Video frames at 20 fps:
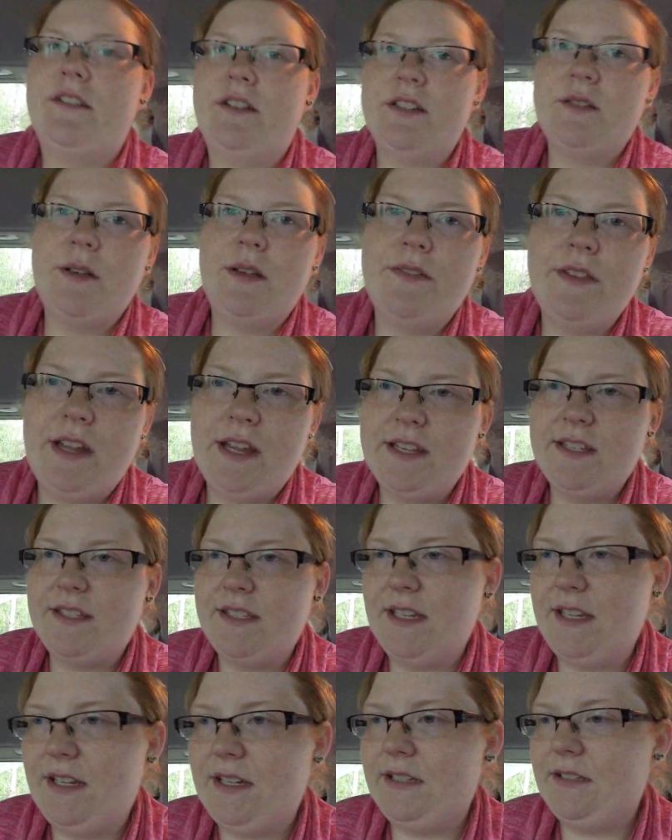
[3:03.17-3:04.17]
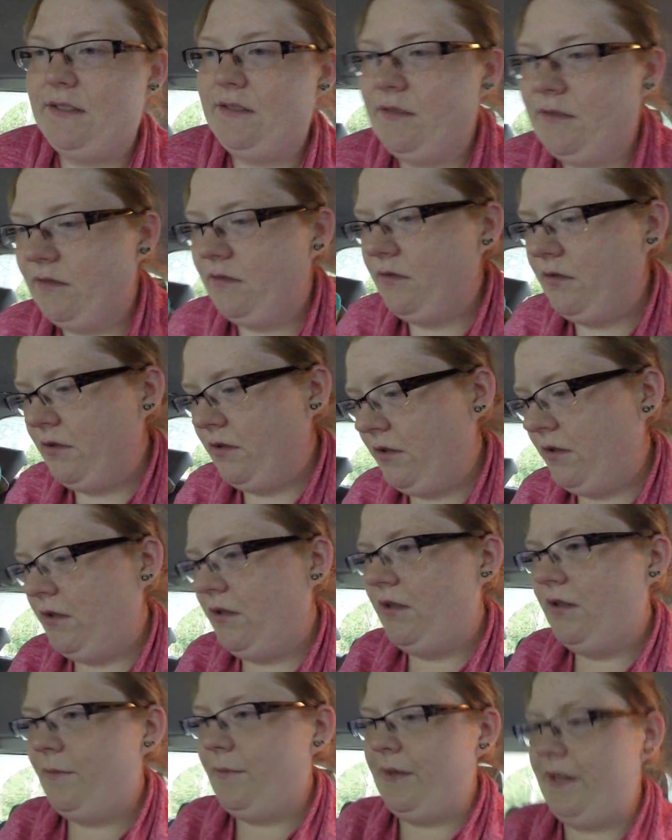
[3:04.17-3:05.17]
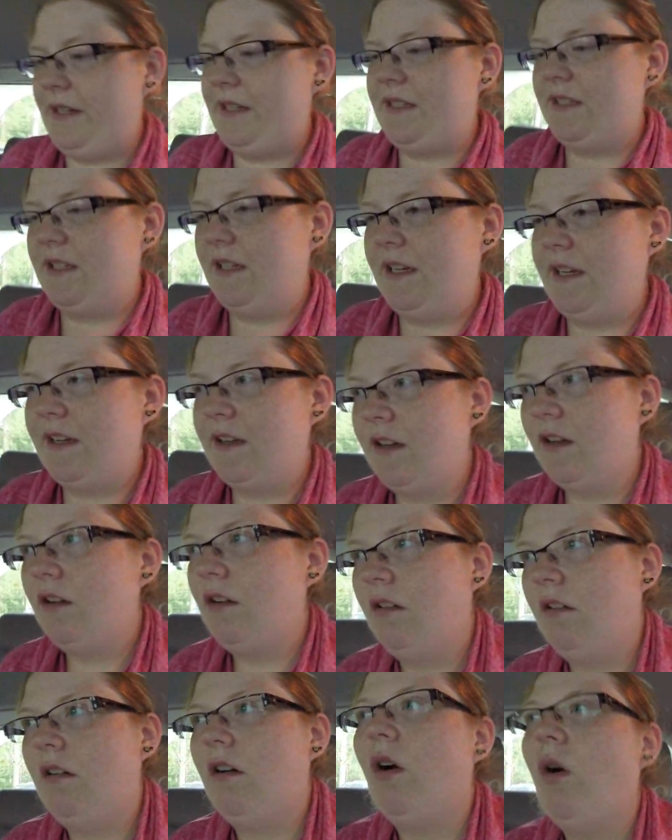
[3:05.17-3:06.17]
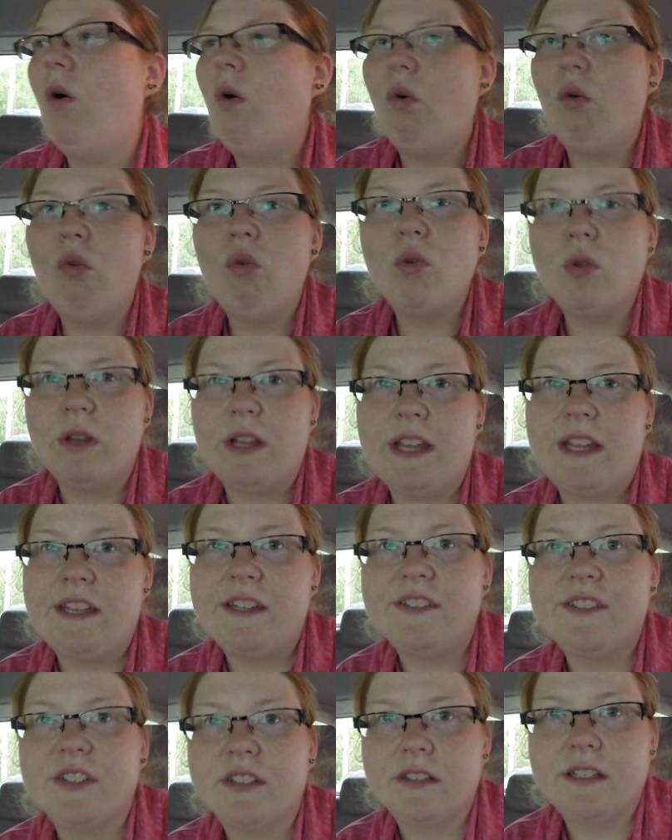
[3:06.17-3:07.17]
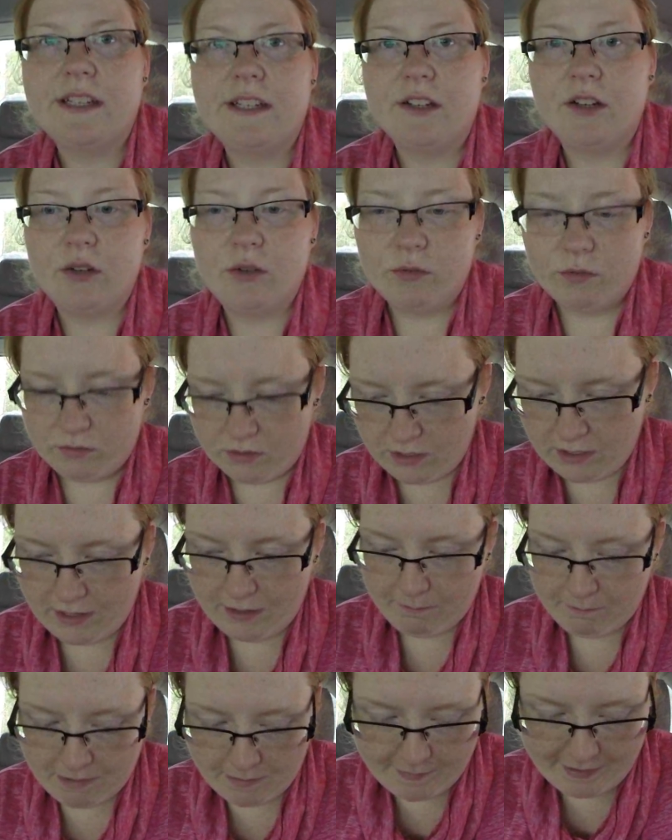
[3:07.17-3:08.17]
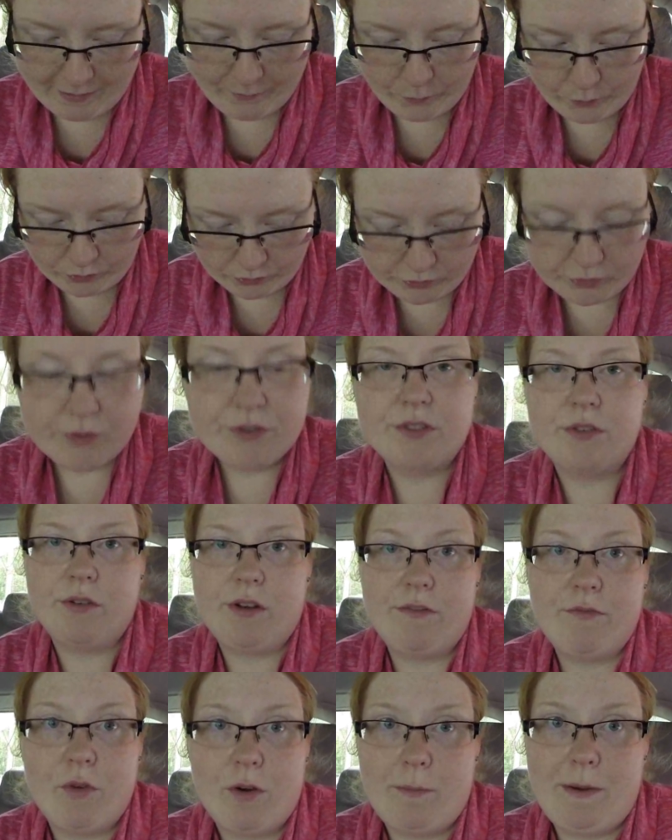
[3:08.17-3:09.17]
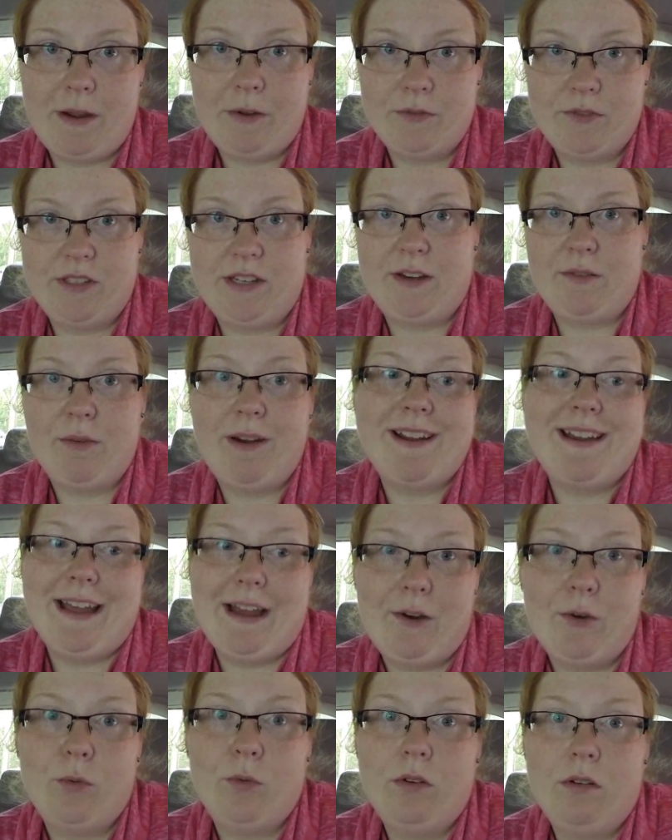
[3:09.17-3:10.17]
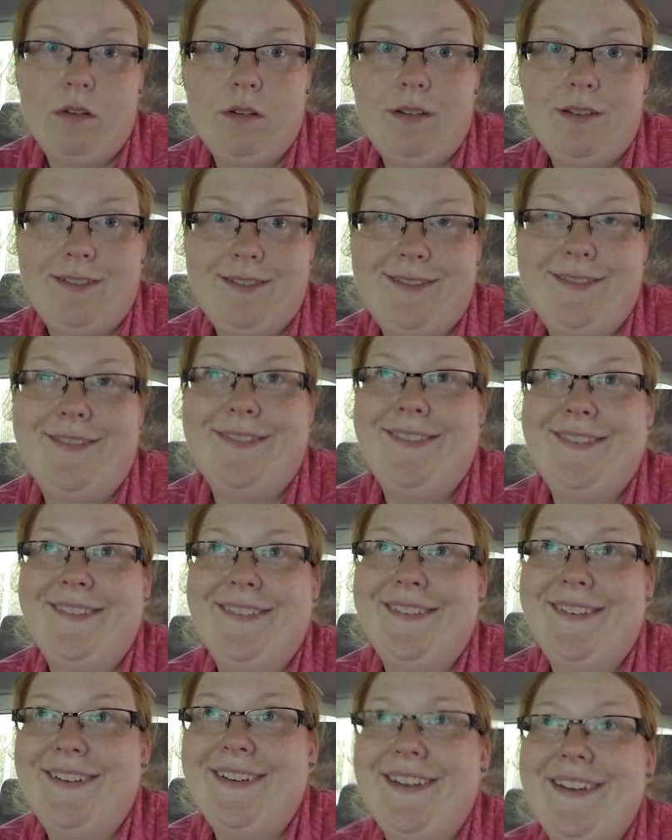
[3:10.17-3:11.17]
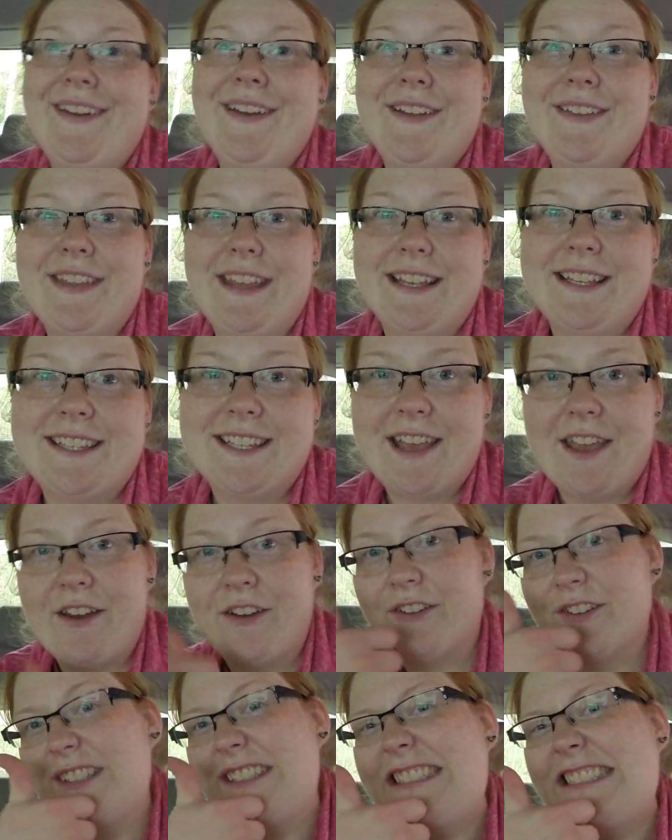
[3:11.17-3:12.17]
Because we have the A C on. But it's like... holy Toledo. Maybe I will lose thirty-four pounds like right now. Thanks, Gail.